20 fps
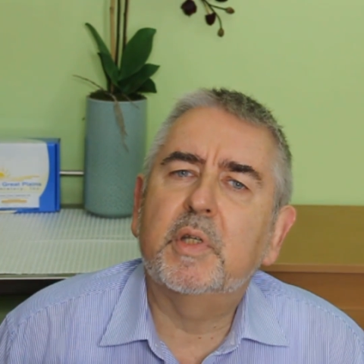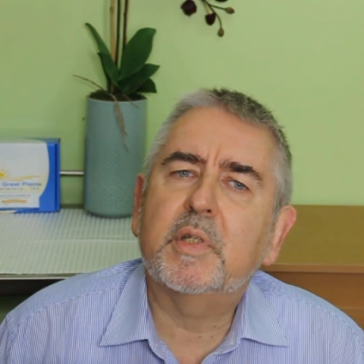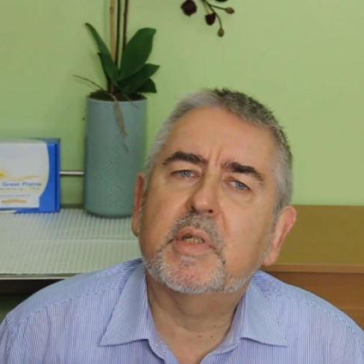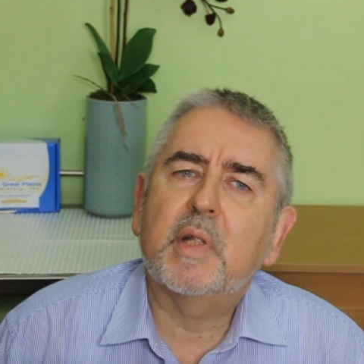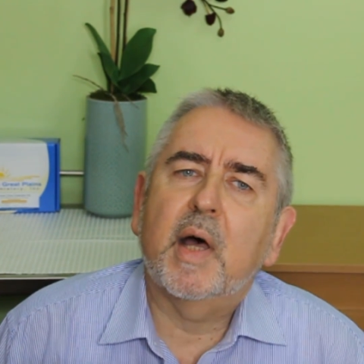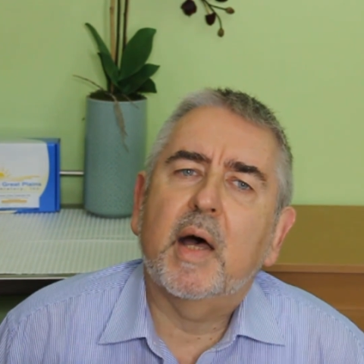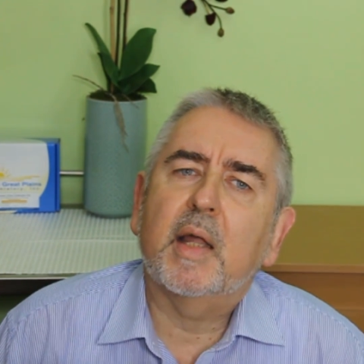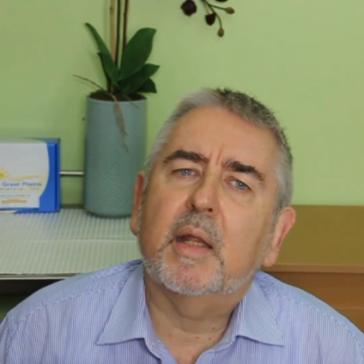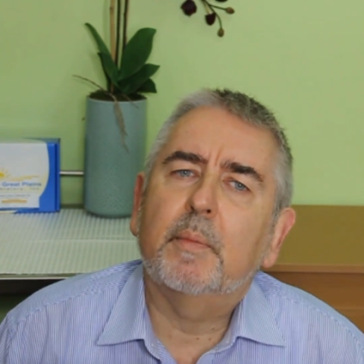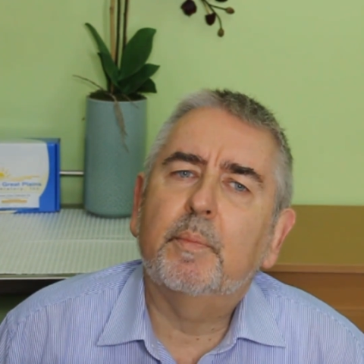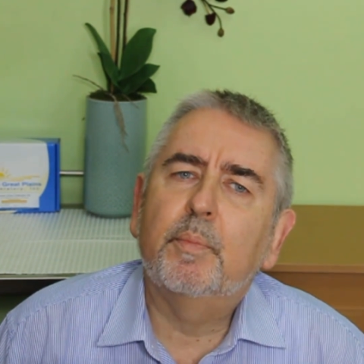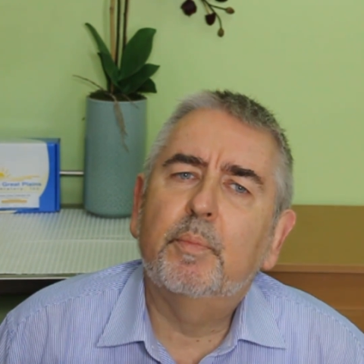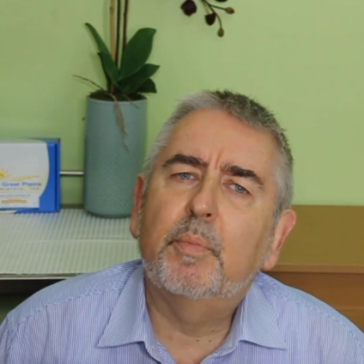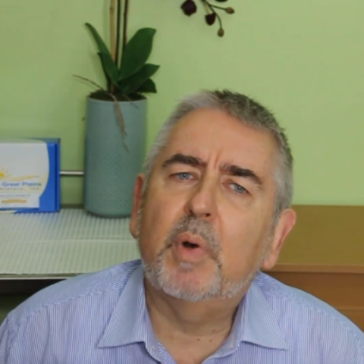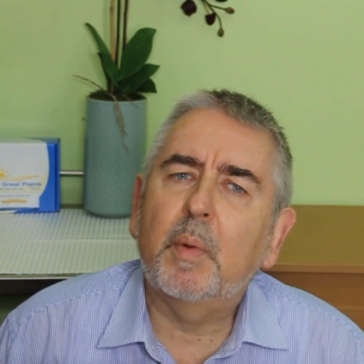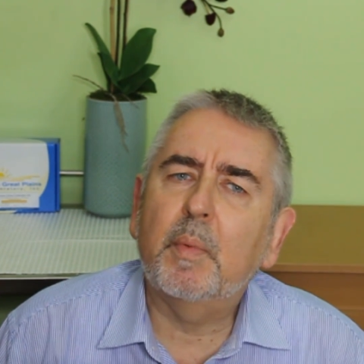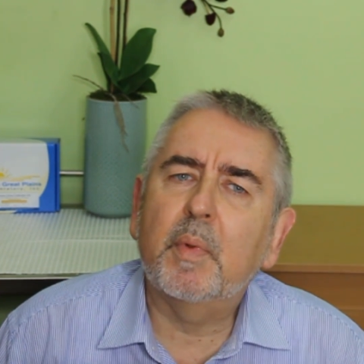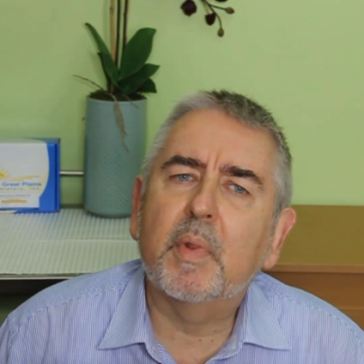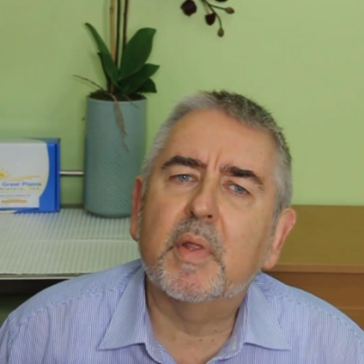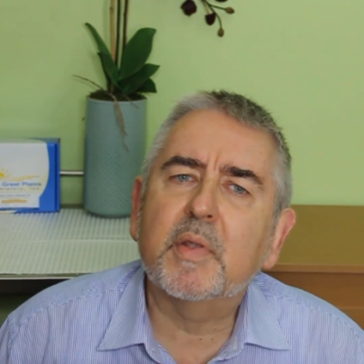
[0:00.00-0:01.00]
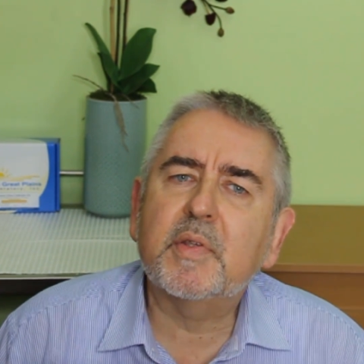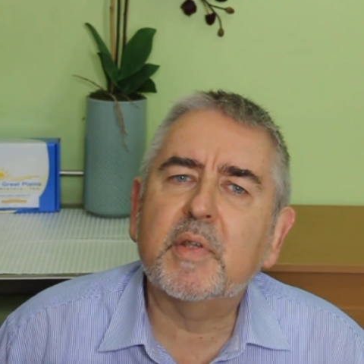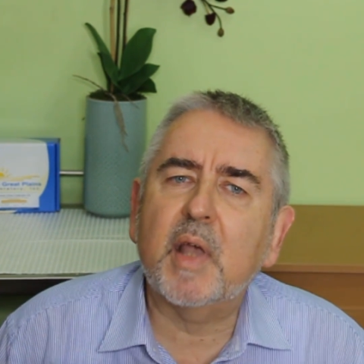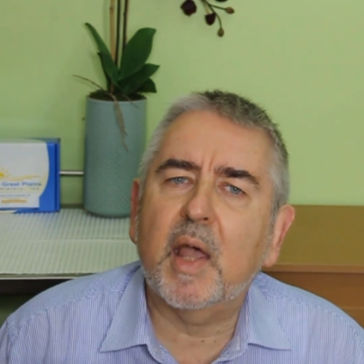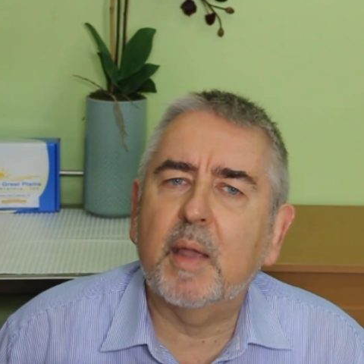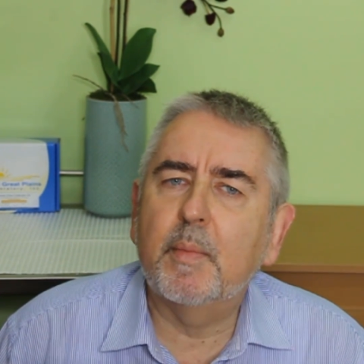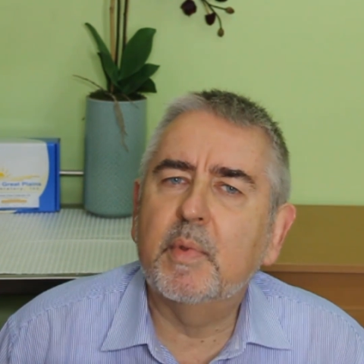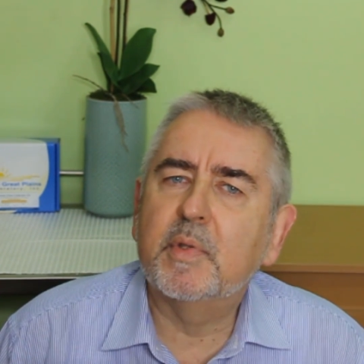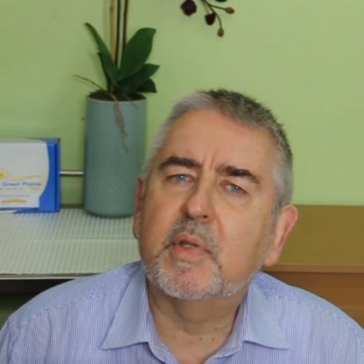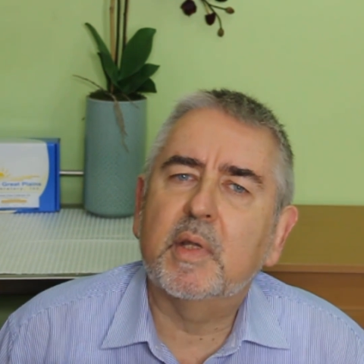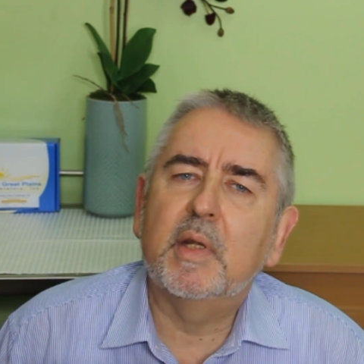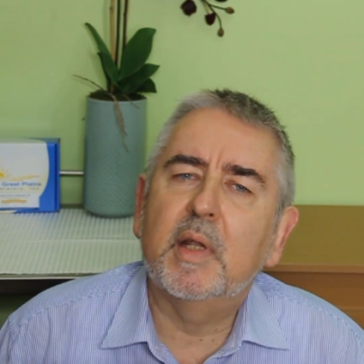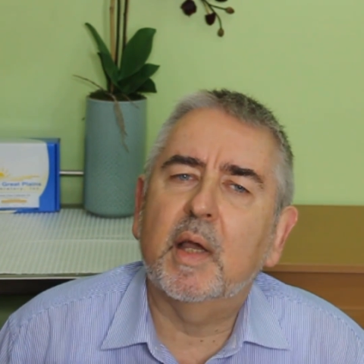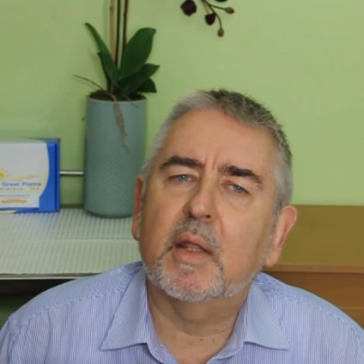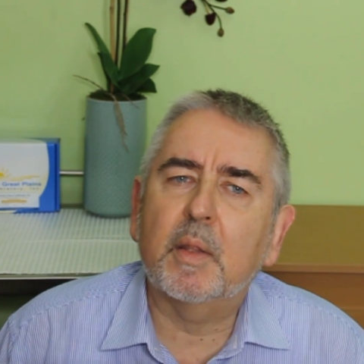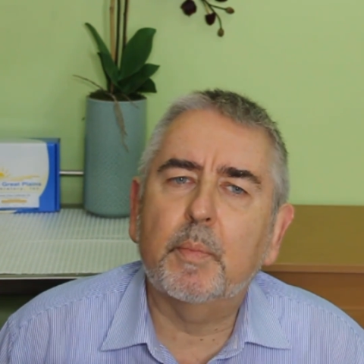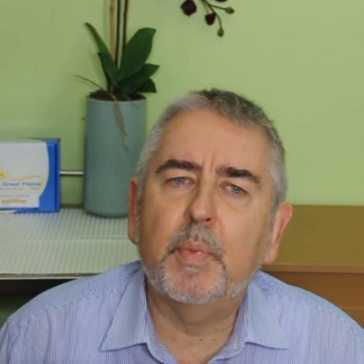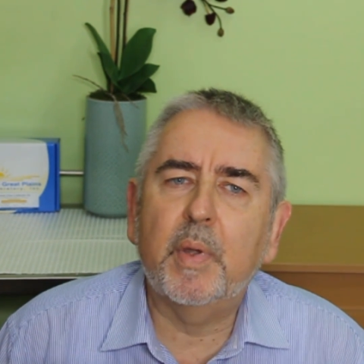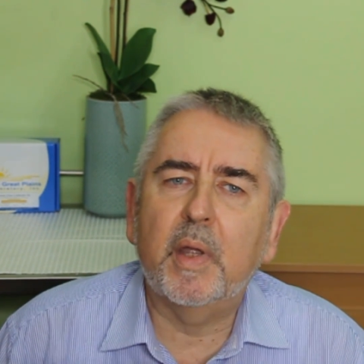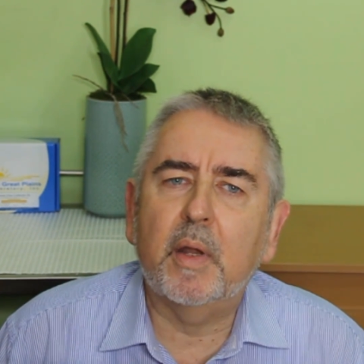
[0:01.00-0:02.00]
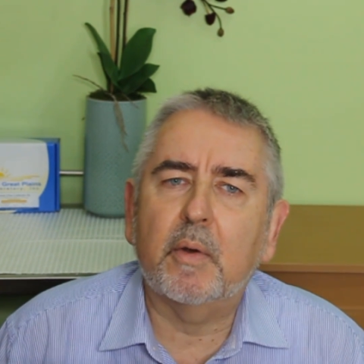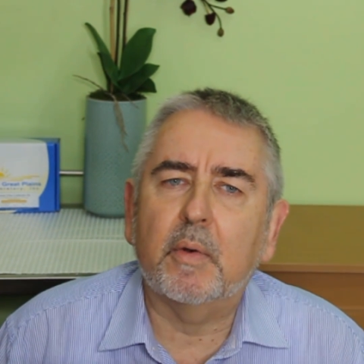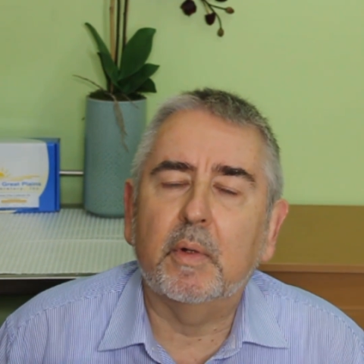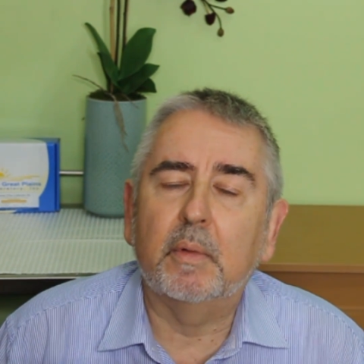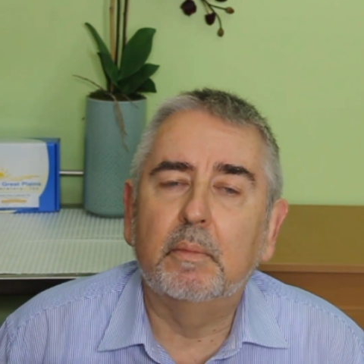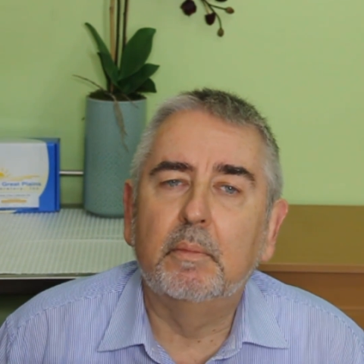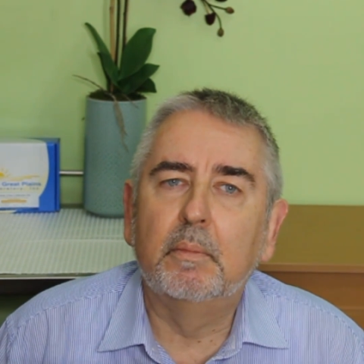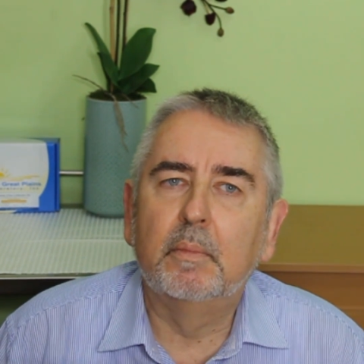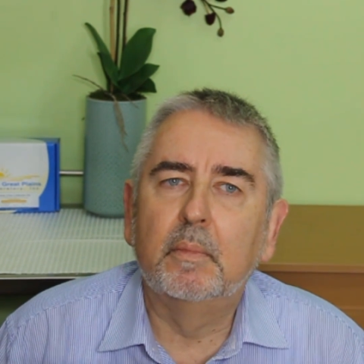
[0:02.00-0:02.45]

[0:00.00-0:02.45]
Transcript: started probably the same as any other parent.